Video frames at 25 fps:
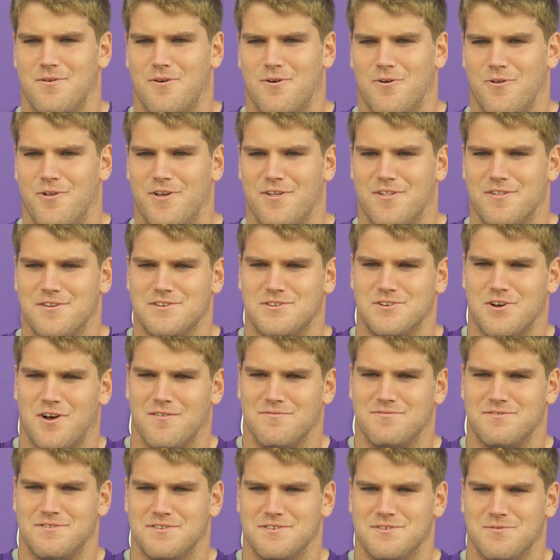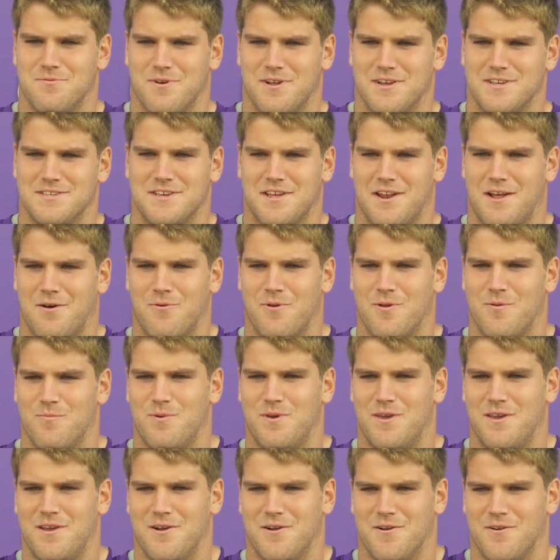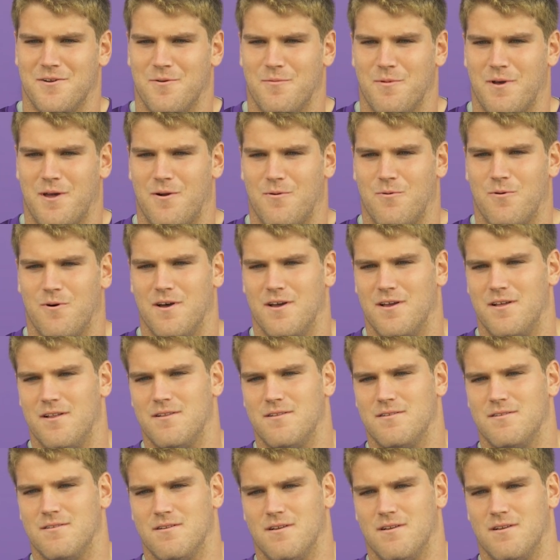earlier this offseason when I said I want to be here no matter what.